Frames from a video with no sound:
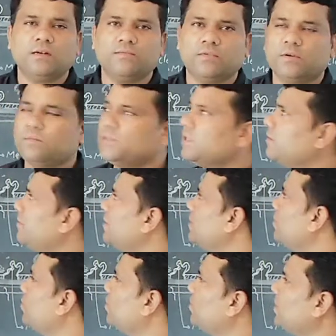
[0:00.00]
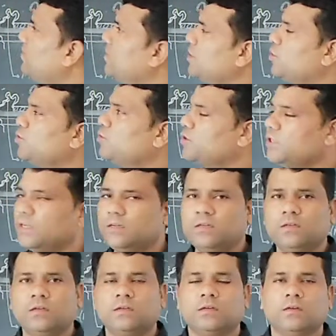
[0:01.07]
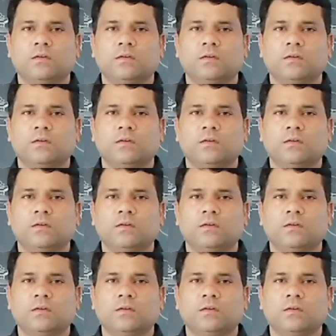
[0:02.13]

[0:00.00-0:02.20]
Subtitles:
from SHIVAJI group of institution.